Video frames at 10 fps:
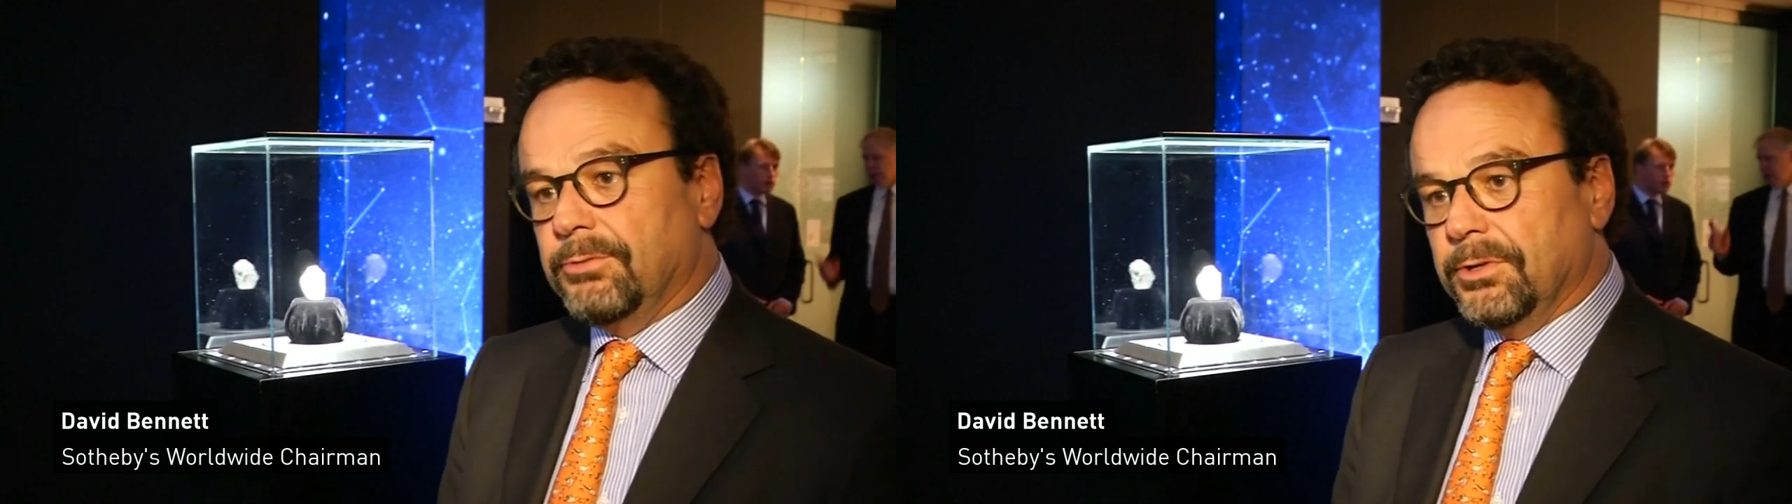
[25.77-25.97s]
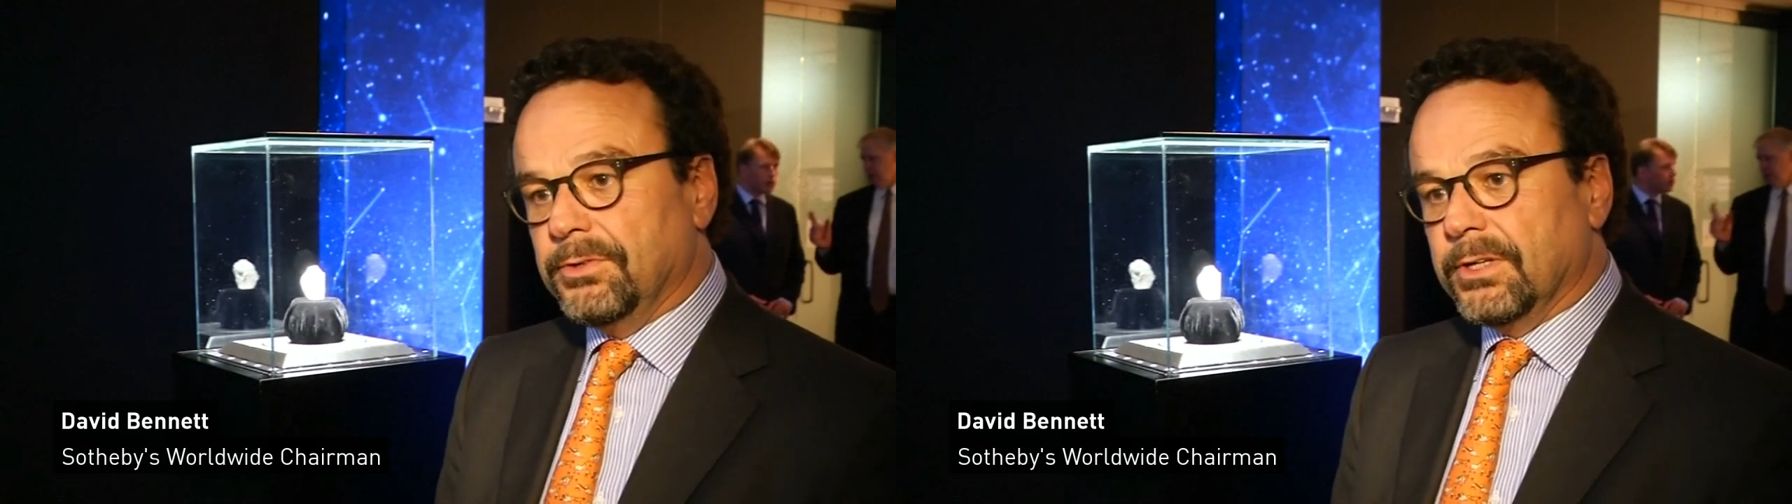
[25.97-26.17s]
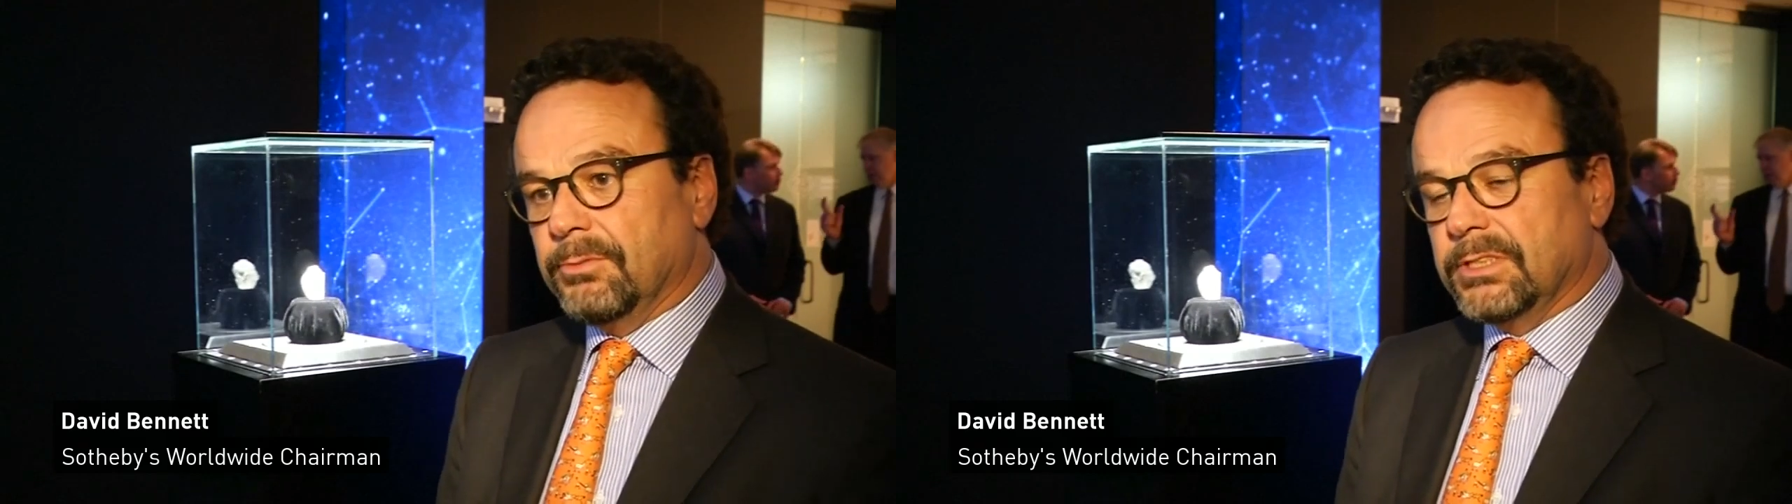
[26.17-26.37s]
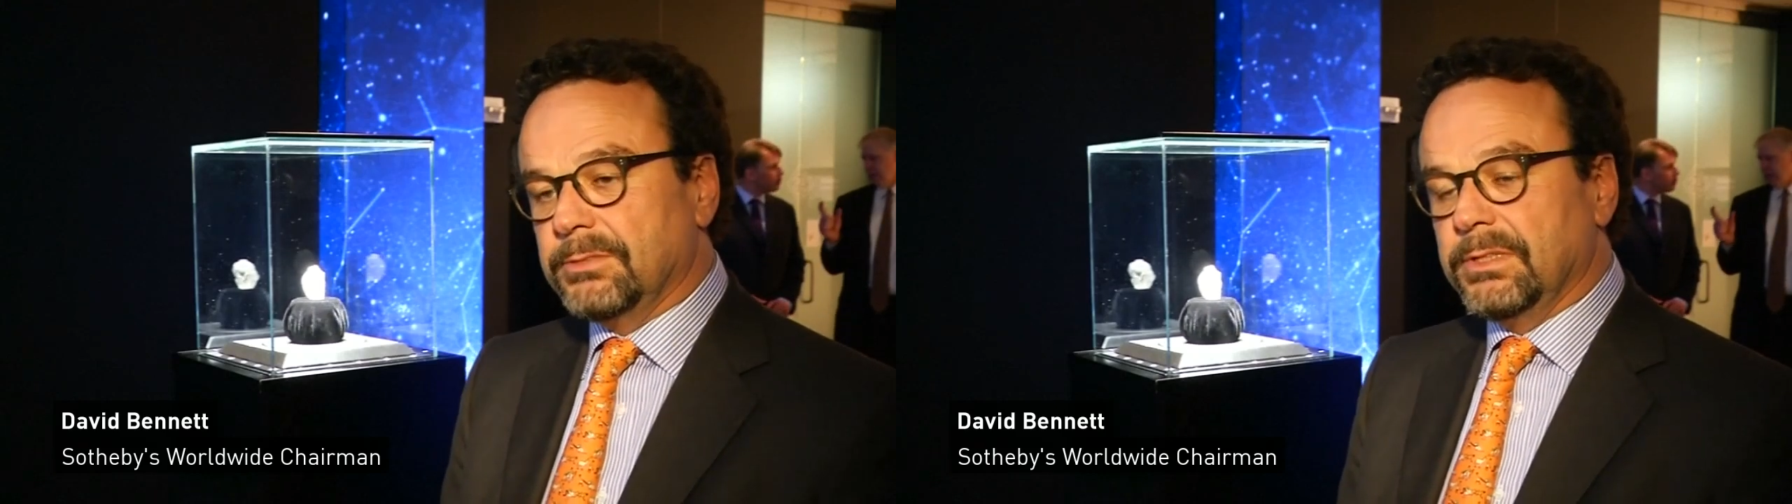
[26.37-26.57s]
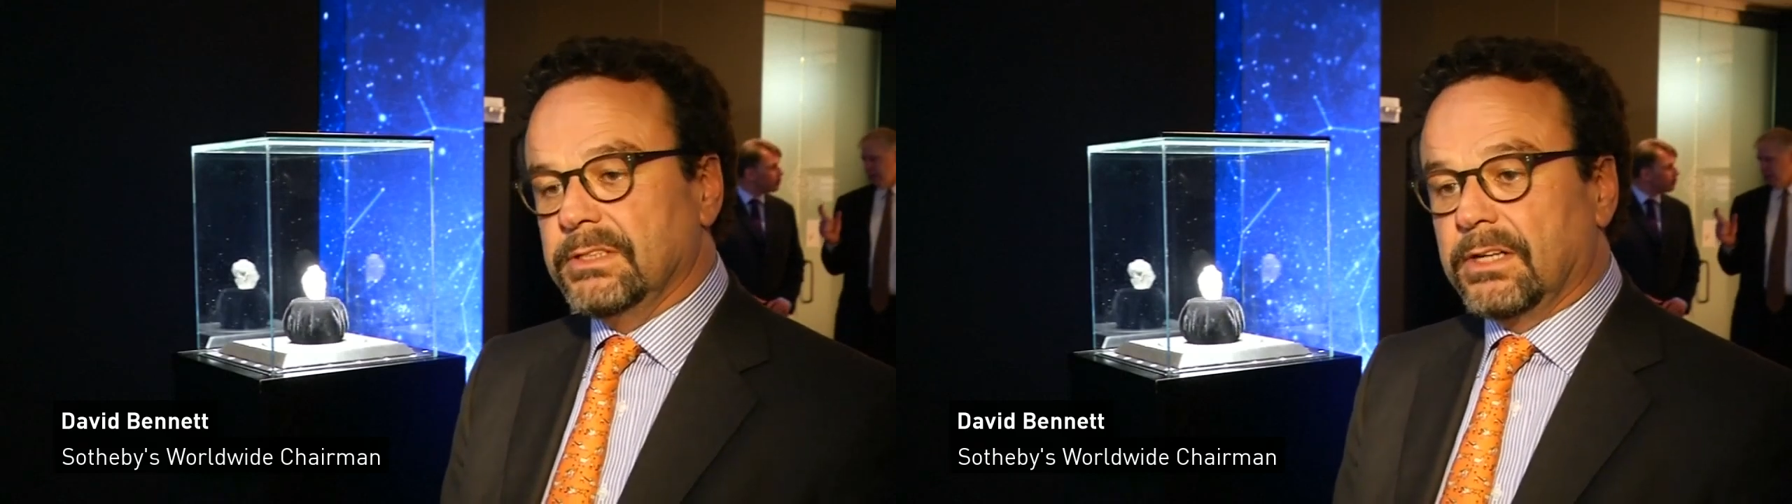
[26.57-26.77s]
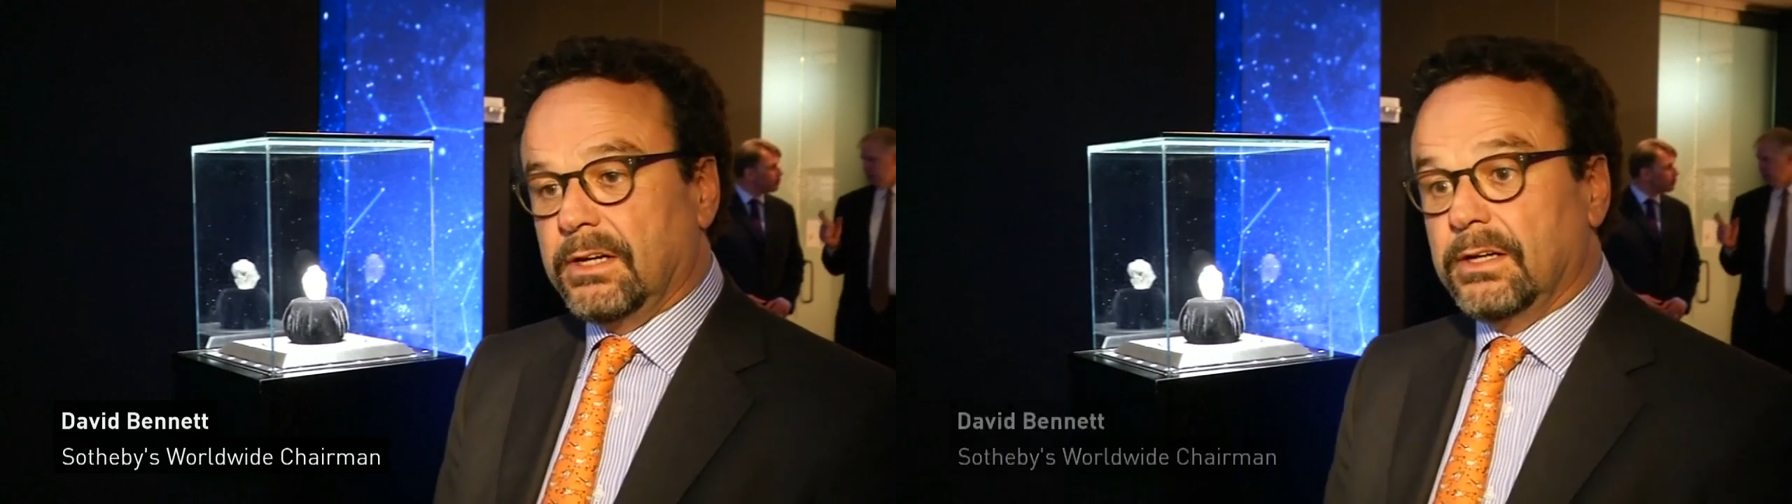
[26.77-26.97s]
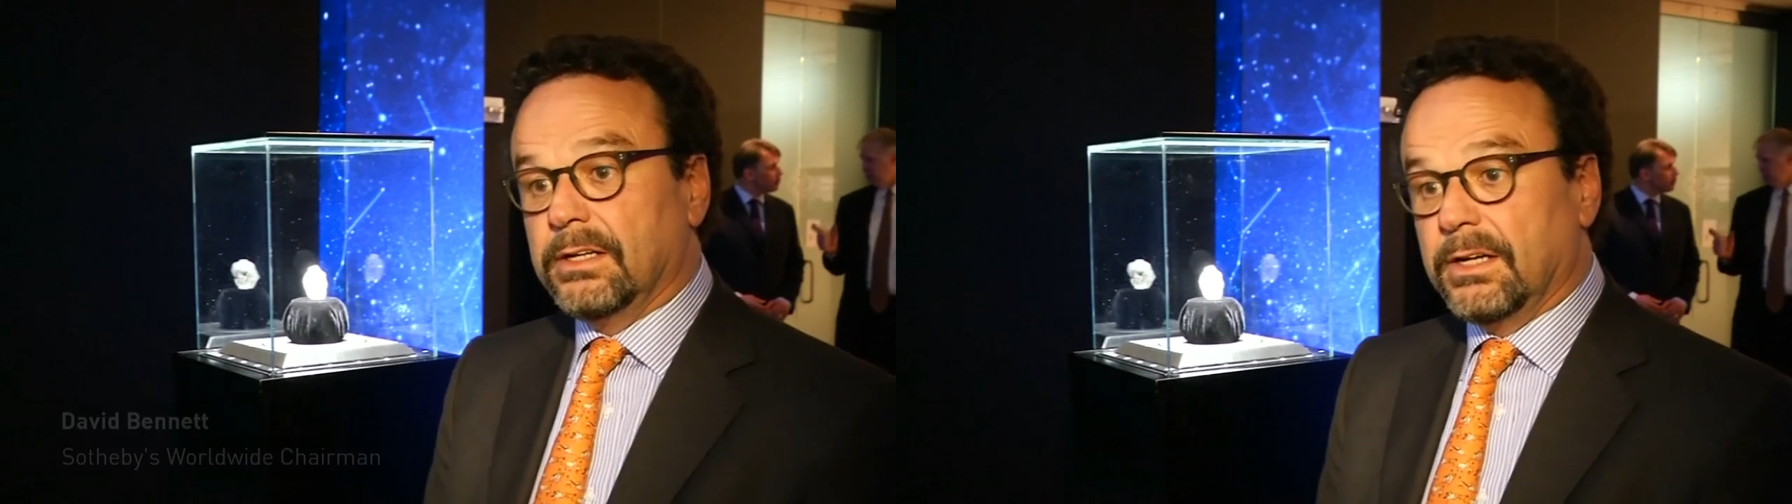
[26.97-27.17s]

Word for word: Rona, which means our